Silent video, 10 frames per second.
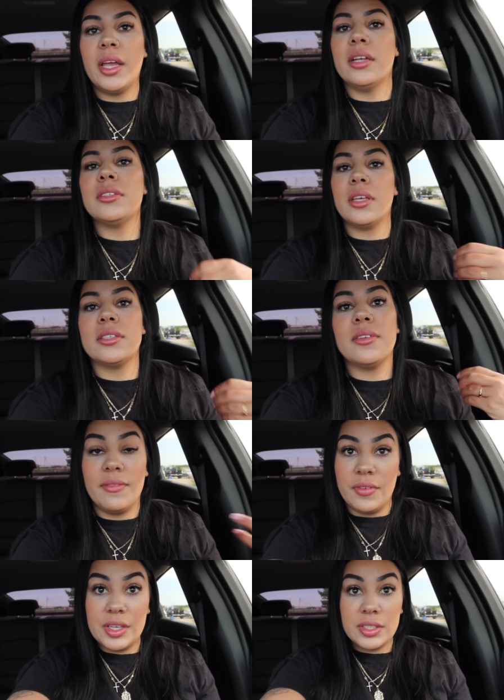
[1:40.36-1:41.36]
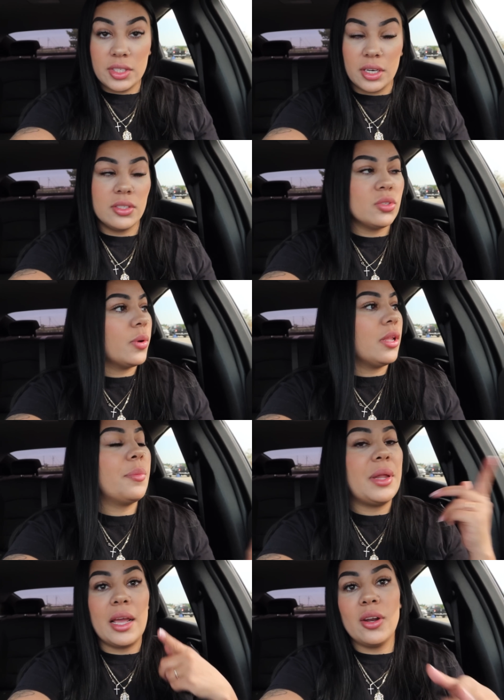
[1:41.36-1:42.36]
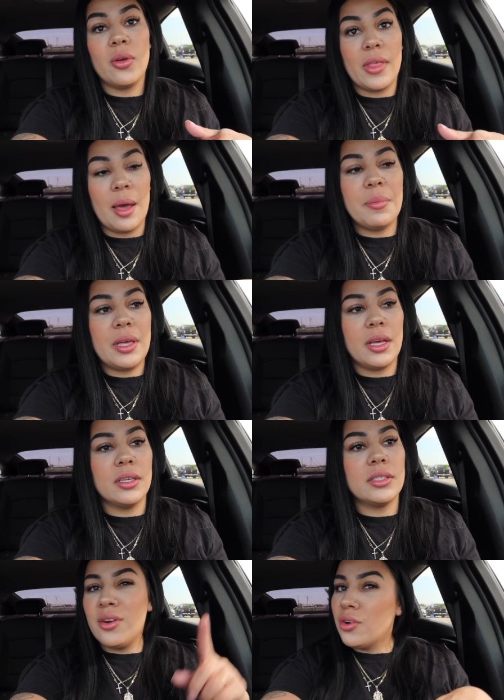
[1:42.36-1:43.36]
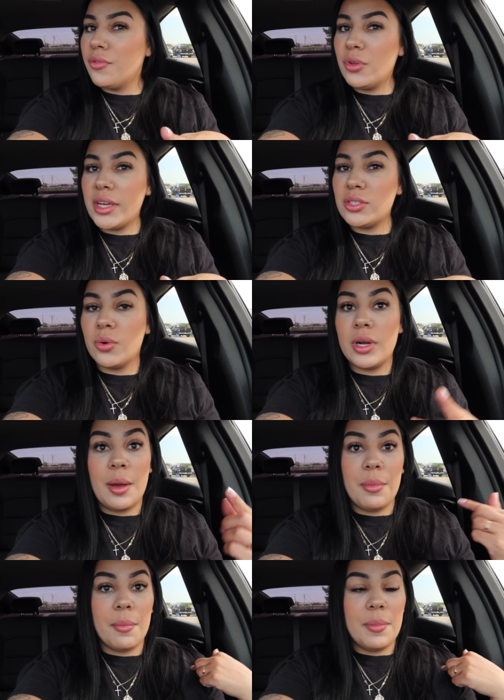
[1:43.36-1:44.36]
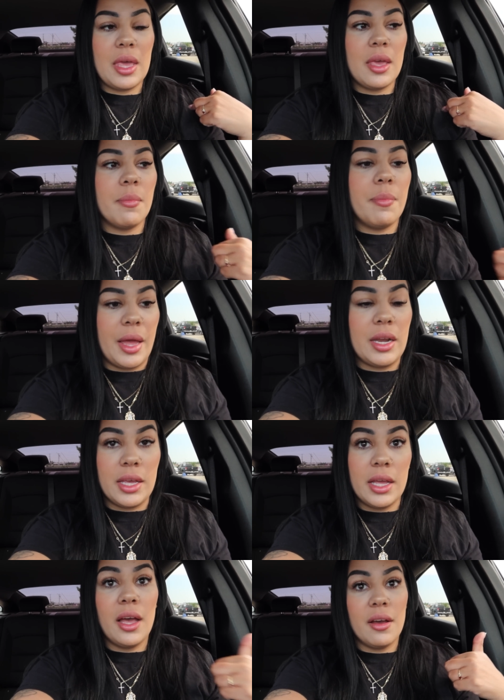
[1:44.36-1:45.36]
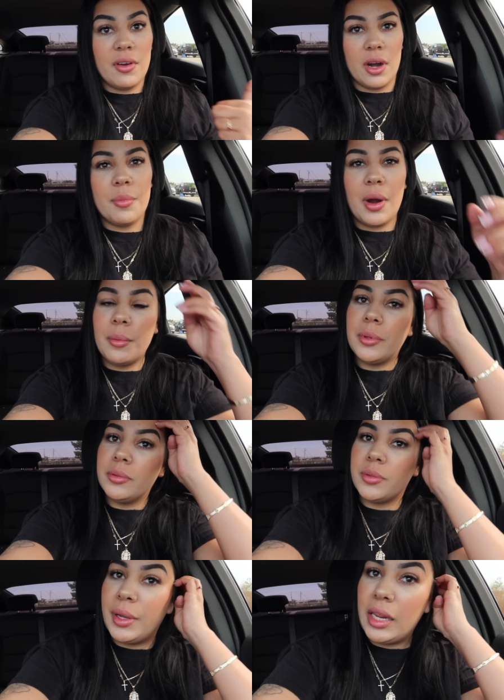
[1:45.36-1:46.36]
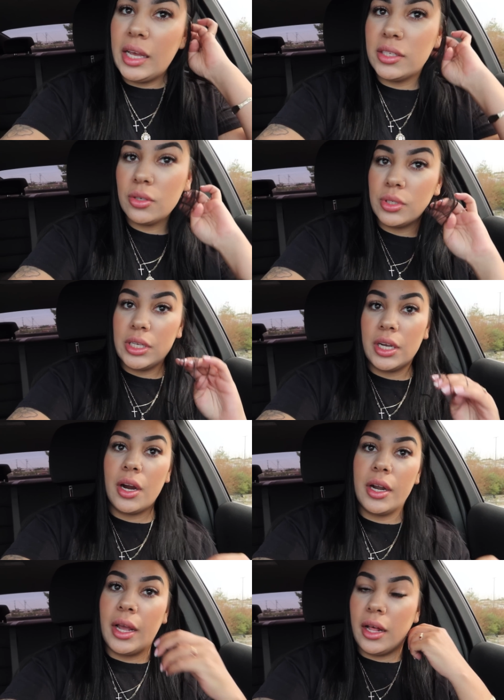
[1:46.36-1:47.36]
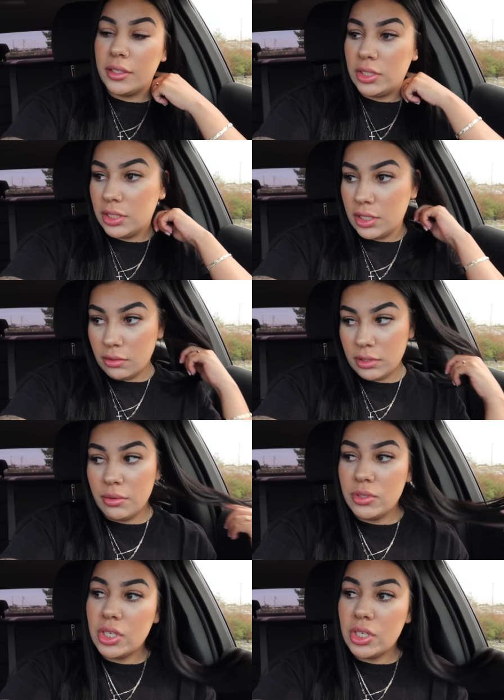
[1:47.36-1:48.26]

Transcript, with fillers: hands, legs, and feet start to swell up. And I know that because I don't know if you guys know or not, but me and Benny have heart problems. Benny has to go see a cardiologist downtown downtown